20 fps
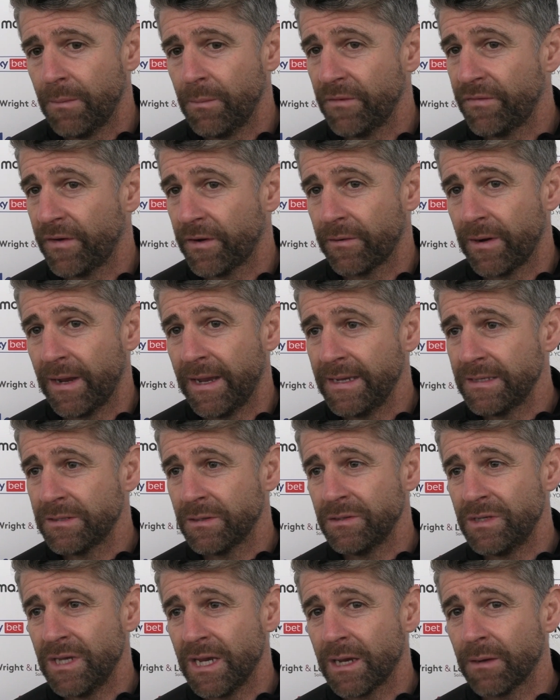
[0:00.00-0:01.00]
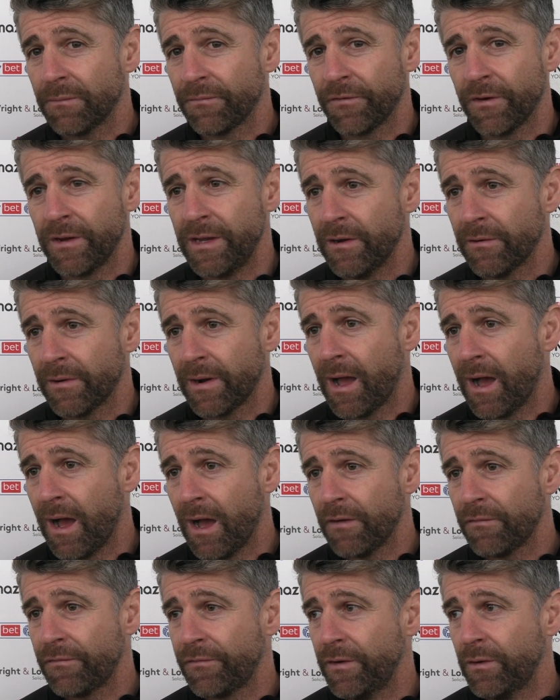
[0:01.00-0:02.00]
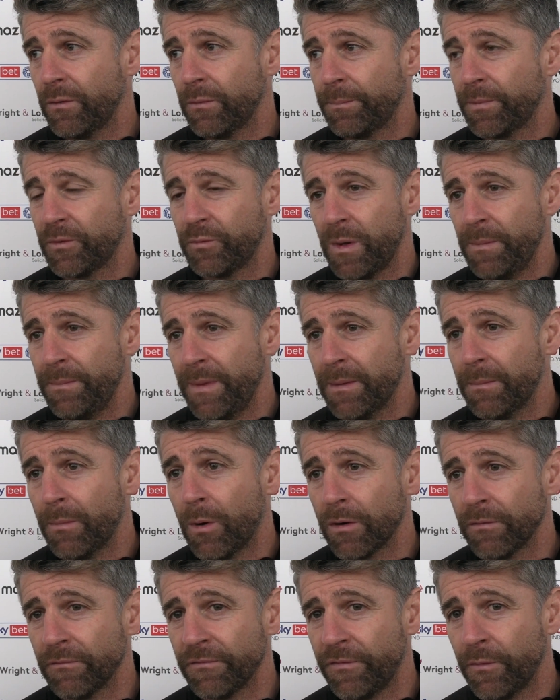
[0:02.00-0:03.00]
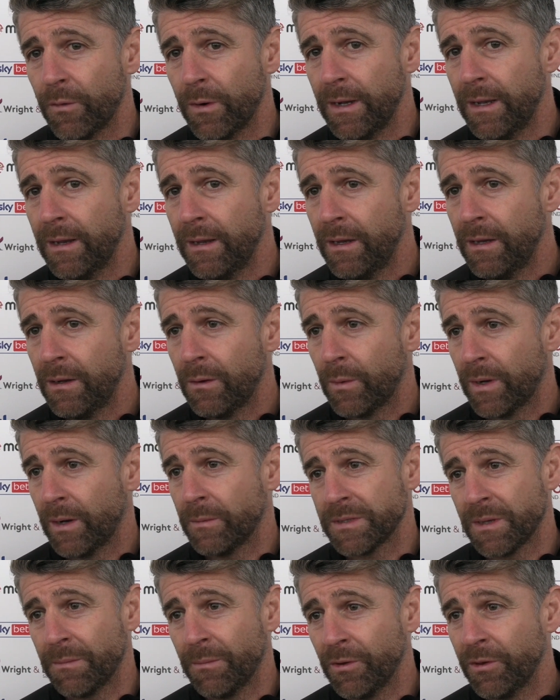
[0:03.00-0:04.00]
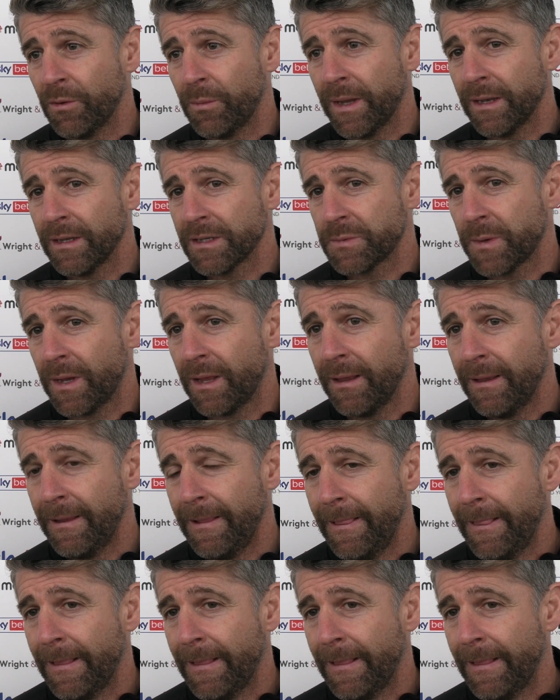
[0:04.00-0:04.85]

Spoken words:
We've had our eyes on Jacob for a year and a half, you know, between me and Martin Foyle when I was at Motherwell as well.